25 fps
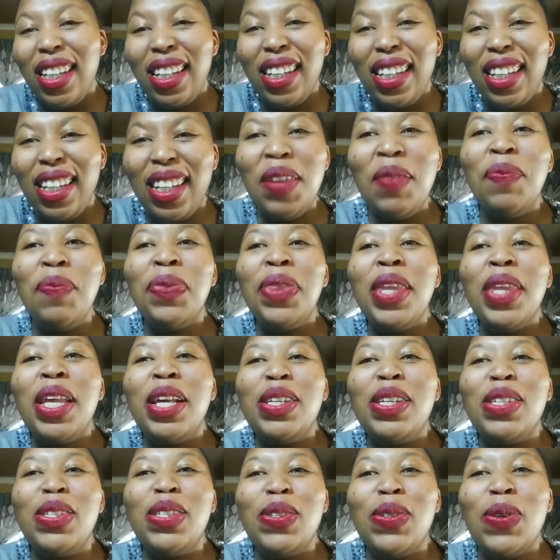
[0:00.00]

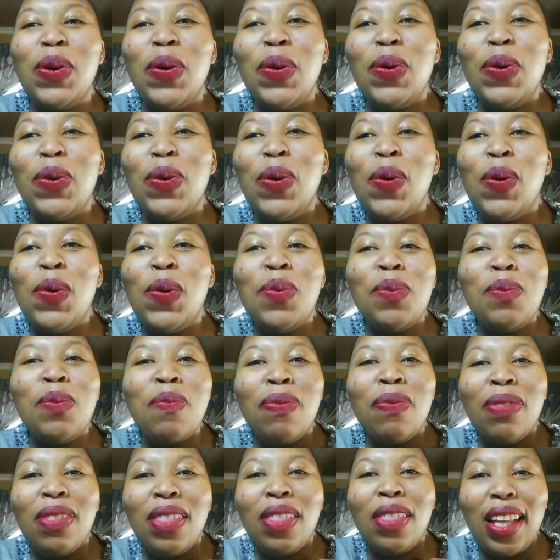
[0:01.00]
So
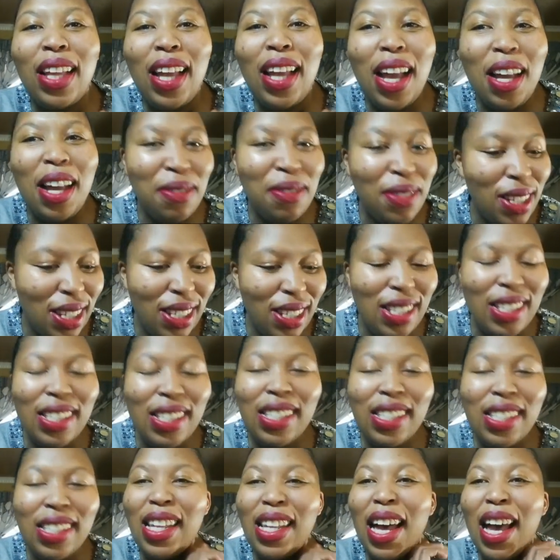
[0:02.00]
after this, I am
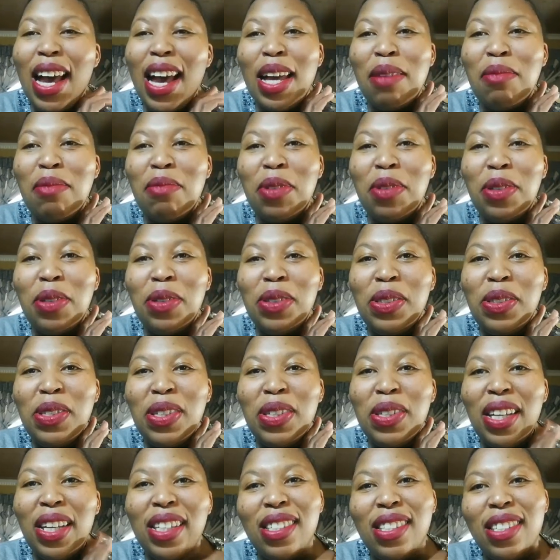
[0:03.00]
going to get
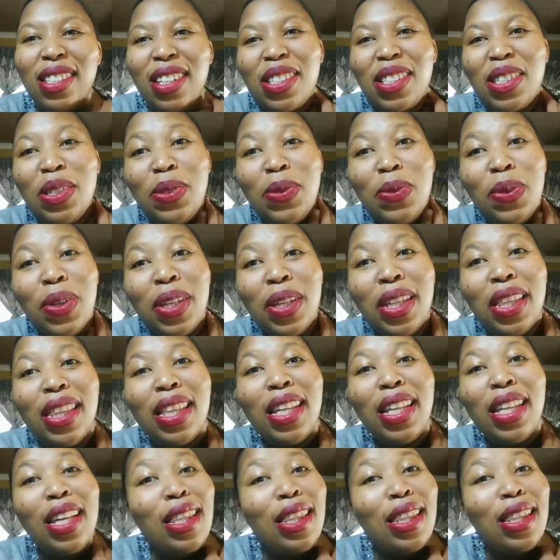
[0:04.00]
started with the
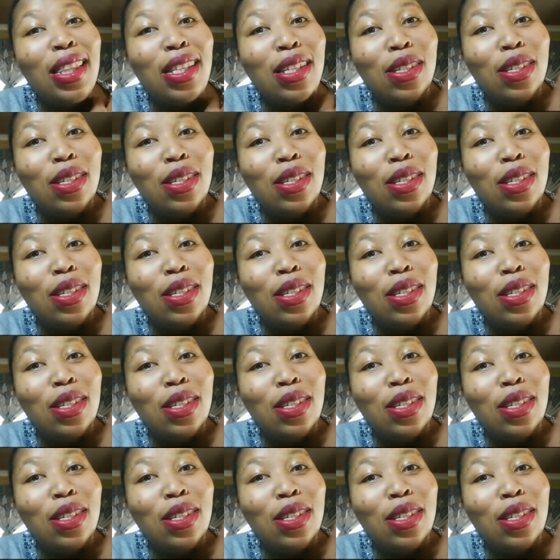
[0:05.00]
sewing.